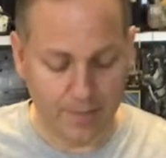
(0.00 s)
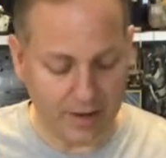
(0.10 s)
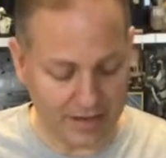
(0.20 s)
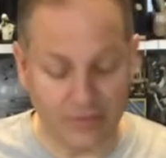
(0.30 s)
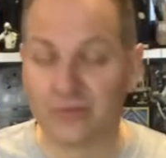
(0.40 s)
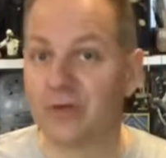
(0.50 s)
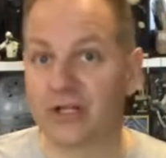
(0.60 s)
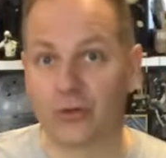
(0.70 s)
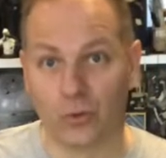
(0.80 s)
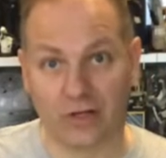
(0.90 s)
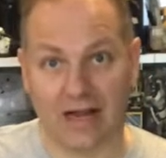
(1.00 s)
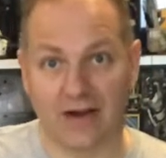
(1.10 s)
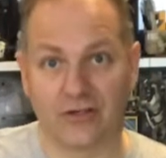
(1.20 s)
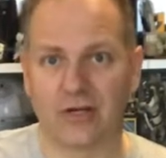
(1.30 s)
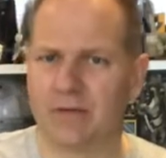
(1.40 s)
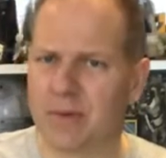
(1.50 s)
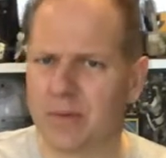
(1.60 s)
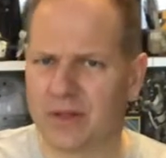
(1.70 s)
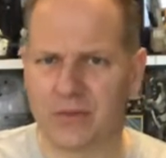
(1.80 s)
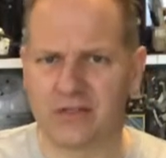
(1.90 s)
But he was a really cool character. And I
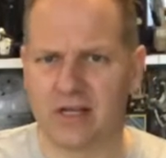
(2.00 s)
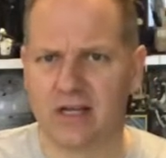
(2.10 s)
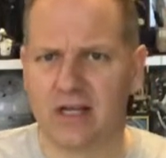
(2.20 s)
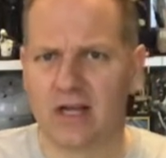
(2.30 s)
remember there was a,